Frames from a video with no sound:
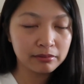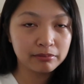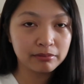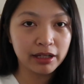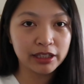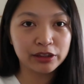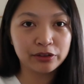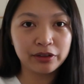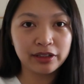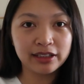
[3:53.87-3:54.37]

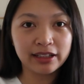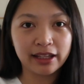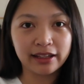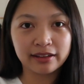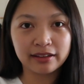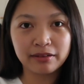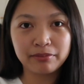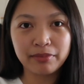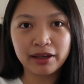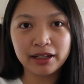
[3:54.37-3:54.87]
My 3
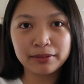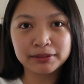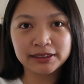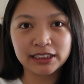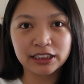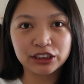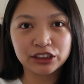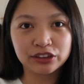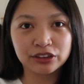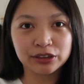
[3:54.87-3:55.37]
like makeup
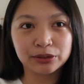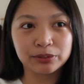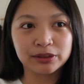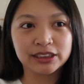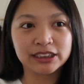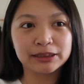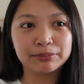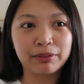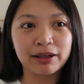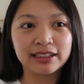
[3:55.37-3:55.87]
essentials,
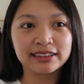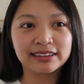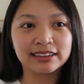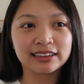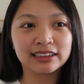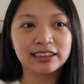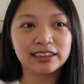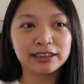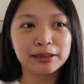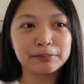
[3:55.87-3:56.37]
which is
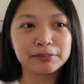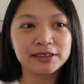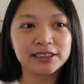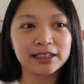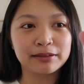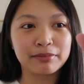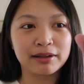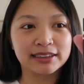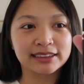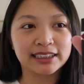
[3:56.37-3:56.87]
basically
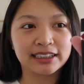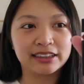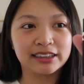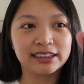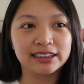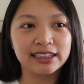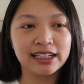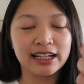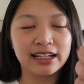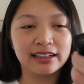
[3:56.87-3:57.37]
lipstick,
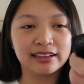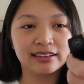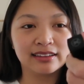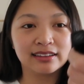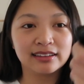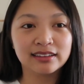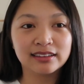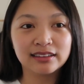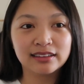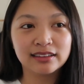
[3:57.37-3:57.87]
mascara, and
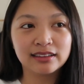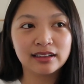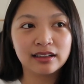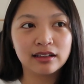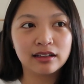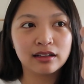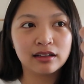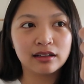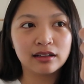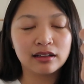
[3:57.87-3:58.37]

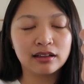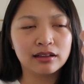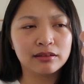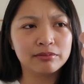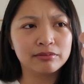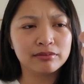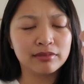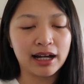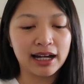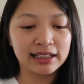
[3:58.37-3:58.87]

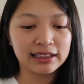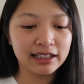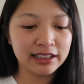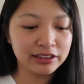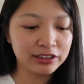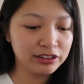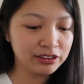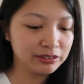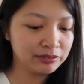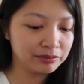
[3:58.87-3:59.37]

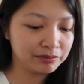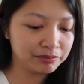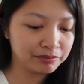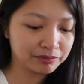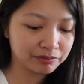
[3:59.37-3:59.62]
eyeliner.